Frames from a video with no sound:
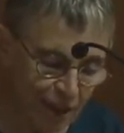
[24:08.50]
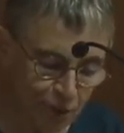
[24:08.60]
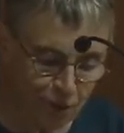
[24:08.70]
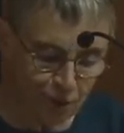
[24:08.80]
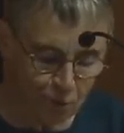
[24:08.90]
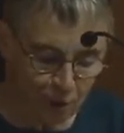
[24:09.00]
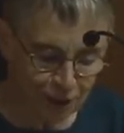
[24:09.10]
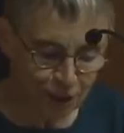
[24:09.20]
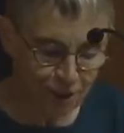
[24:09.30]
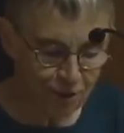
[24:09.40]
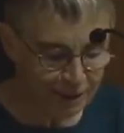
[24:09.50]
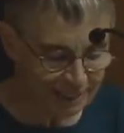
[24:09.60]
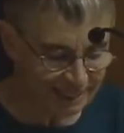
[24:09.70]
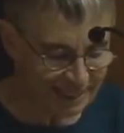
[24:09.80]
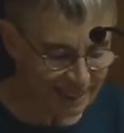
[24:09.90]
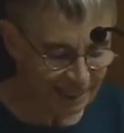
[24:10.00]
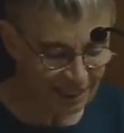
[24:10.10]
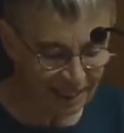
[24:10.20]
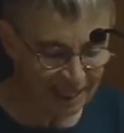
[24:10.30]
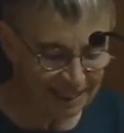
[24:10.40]
learned what she couldn't
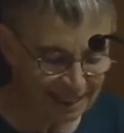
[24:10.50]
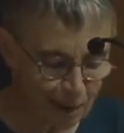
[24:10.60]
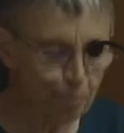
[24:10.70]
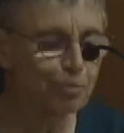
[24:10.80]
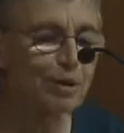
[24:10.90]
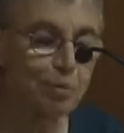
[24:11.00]
tell except